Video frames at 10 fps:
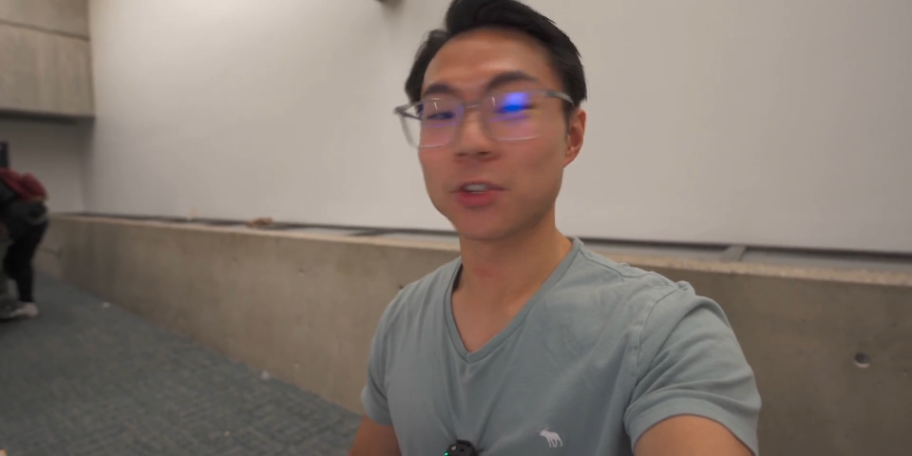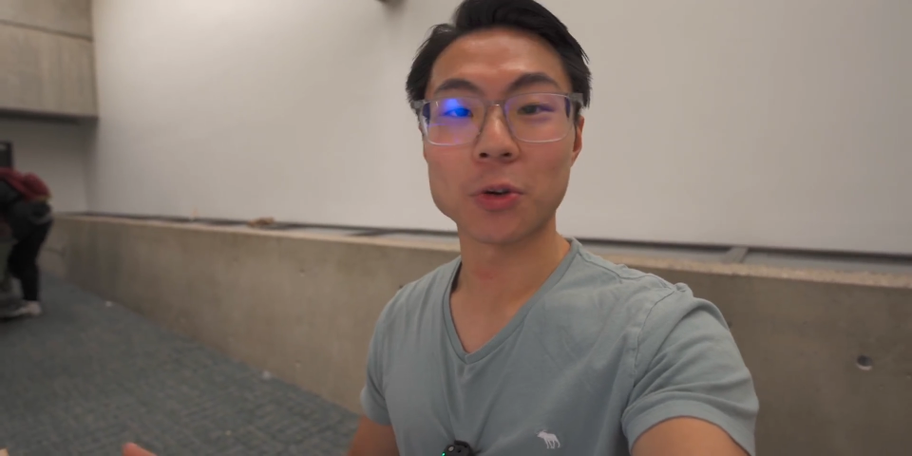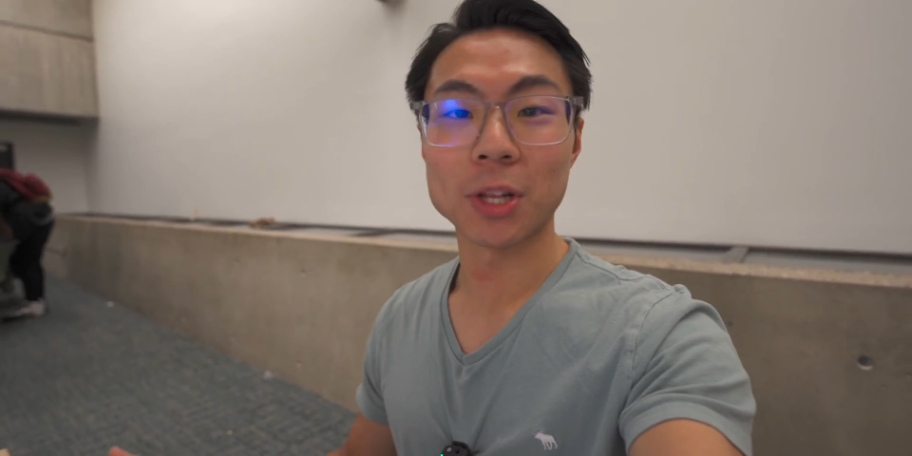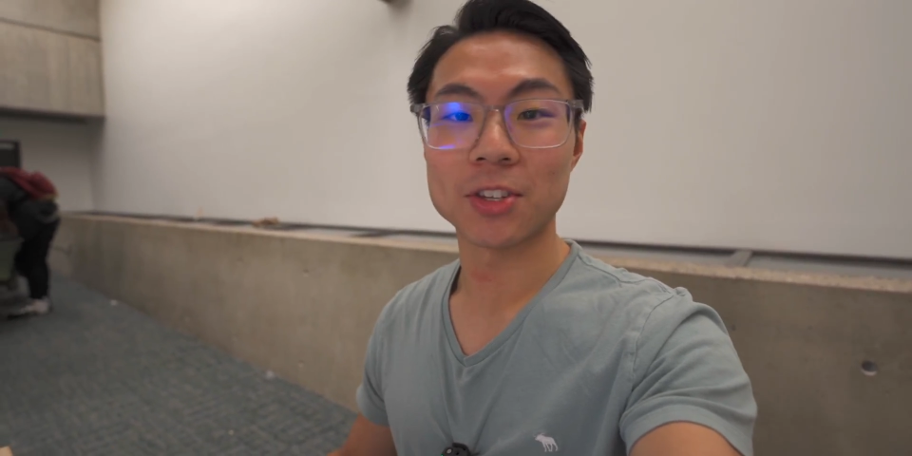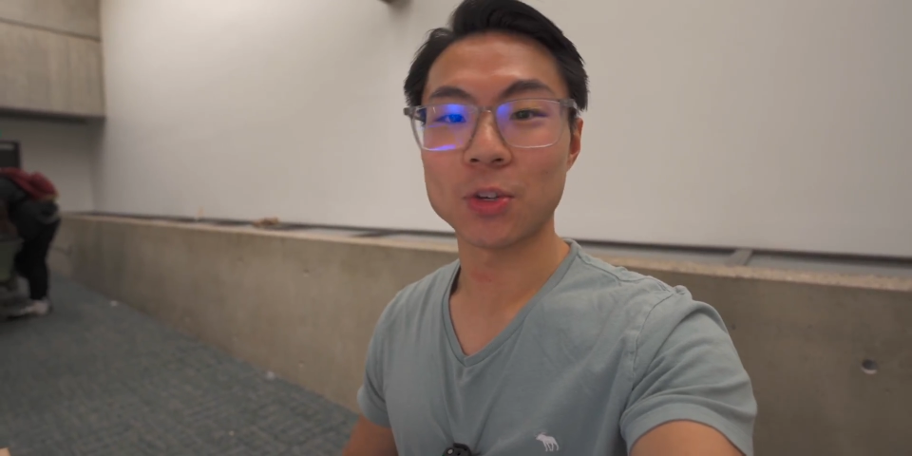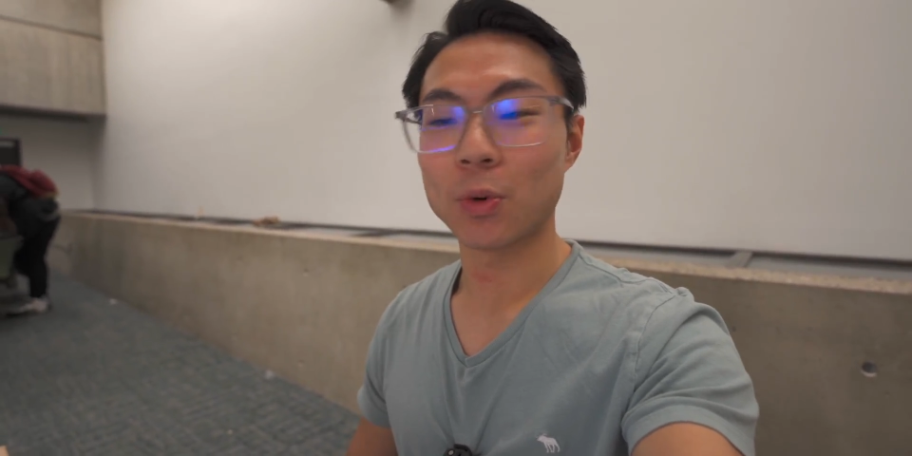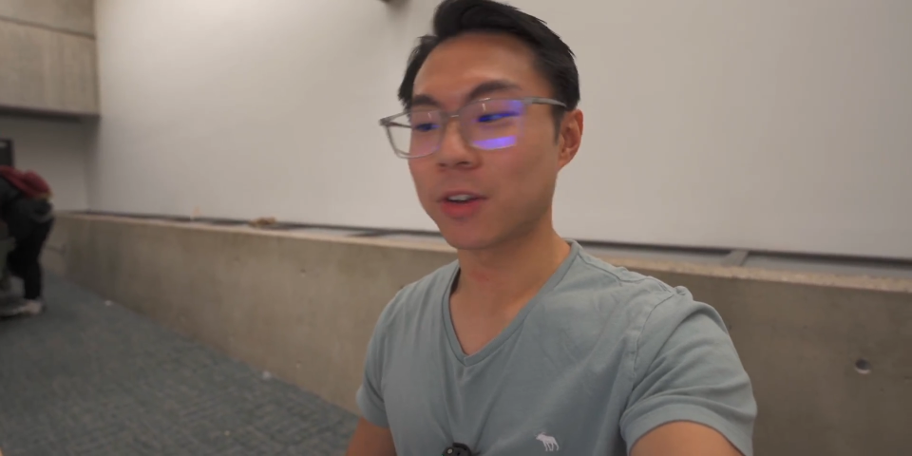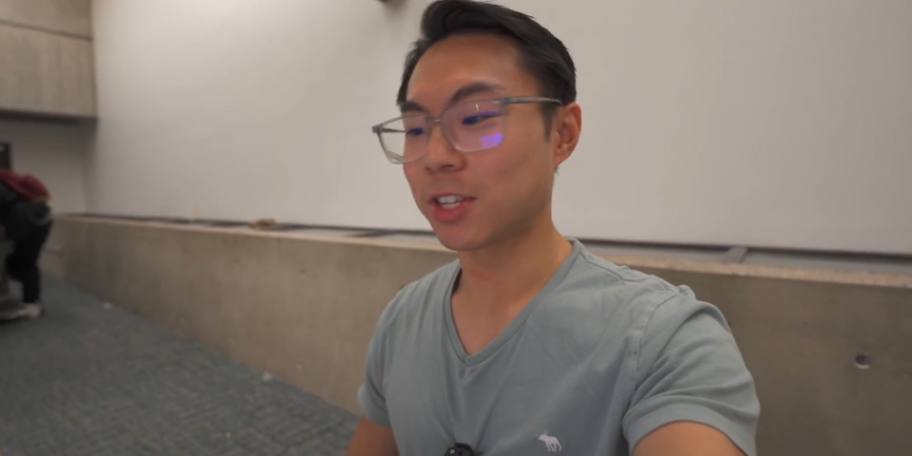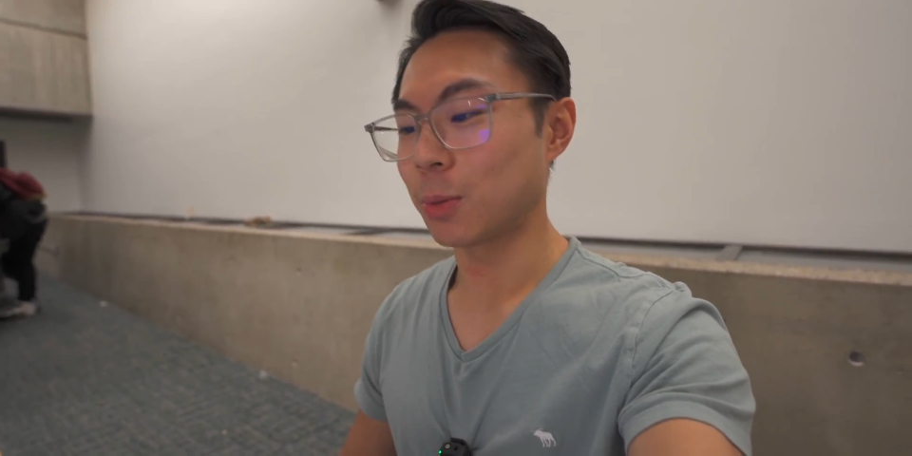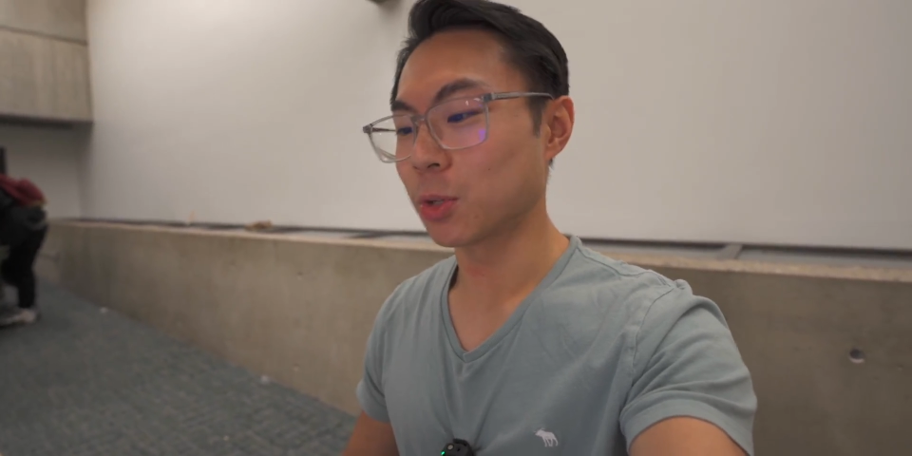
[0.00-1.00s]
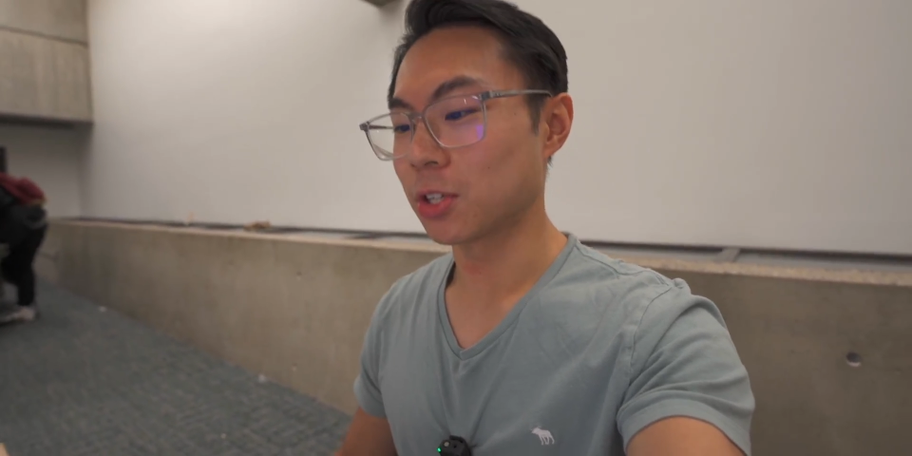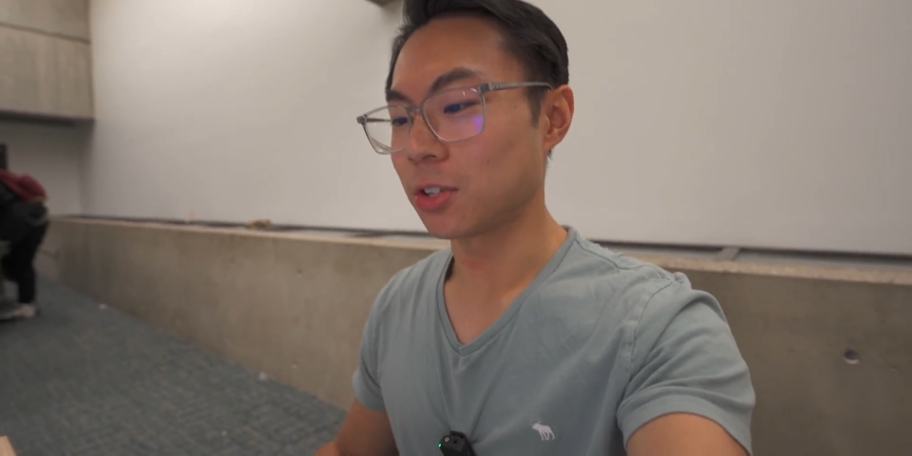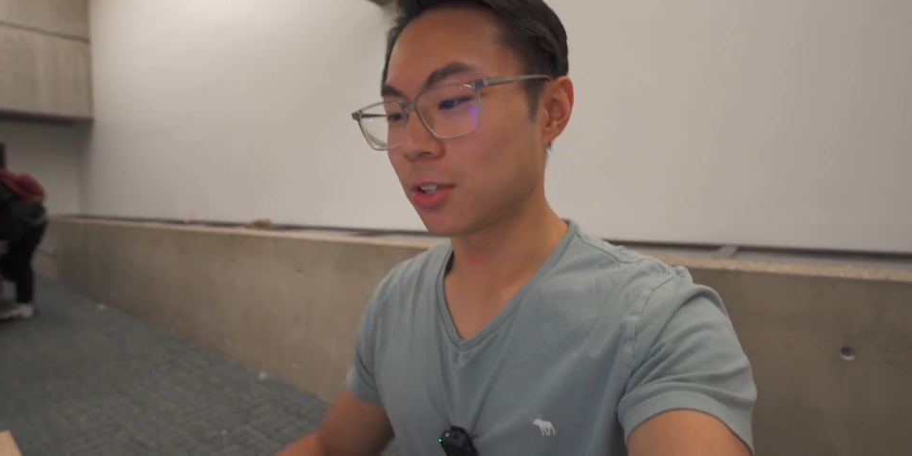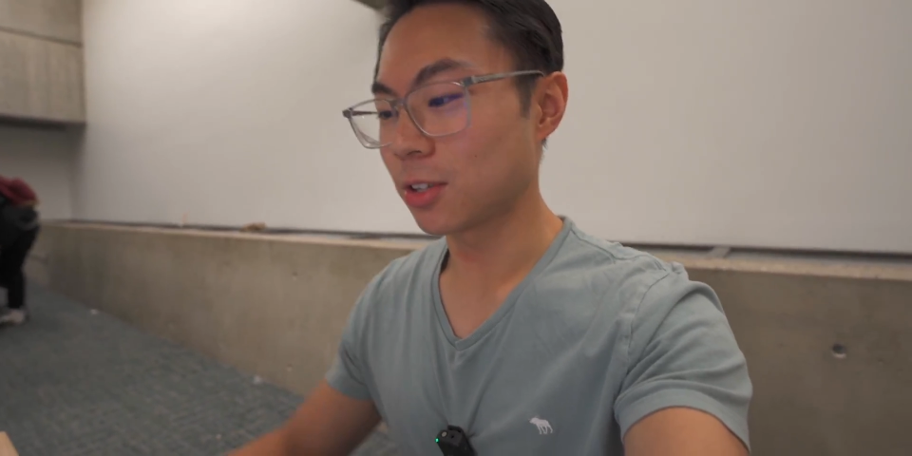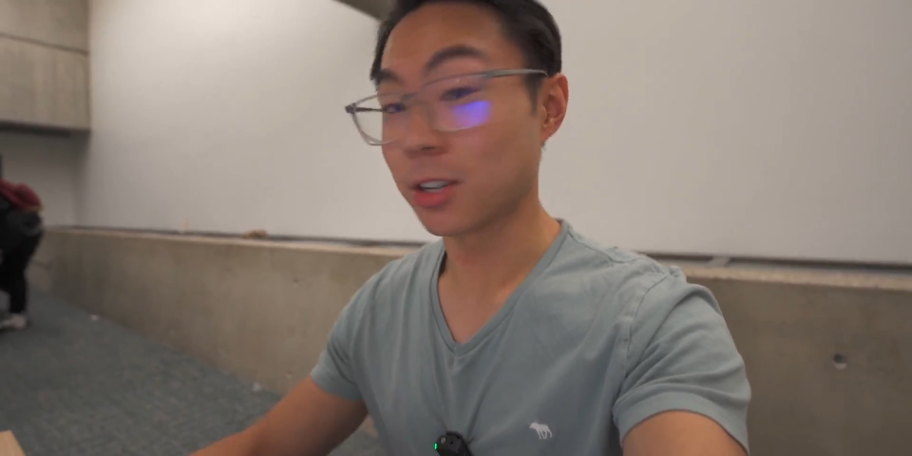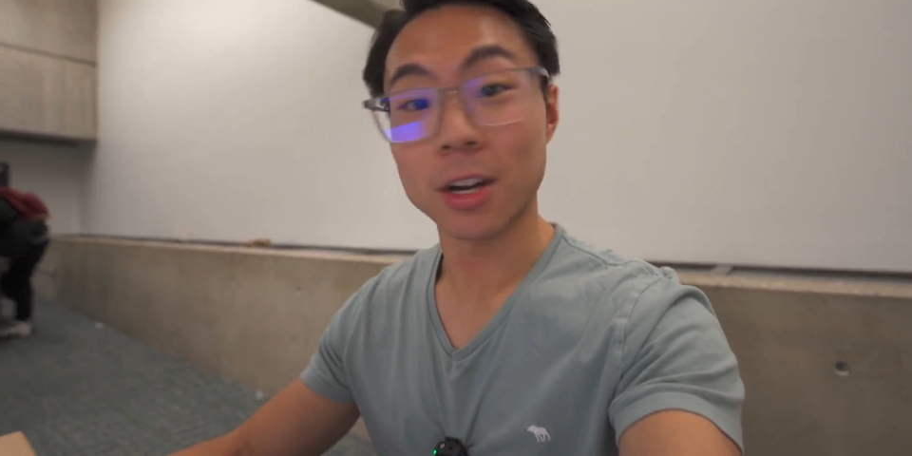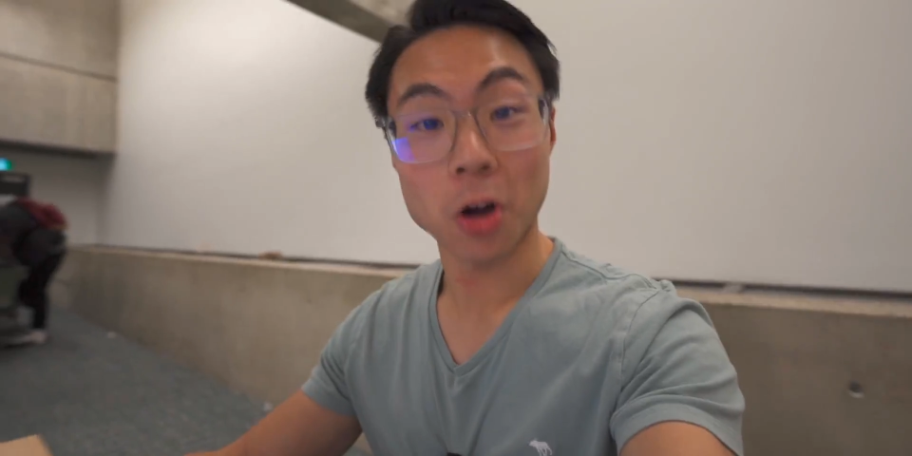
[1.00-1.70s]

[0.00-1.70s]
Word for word: So let's see what I was able to, to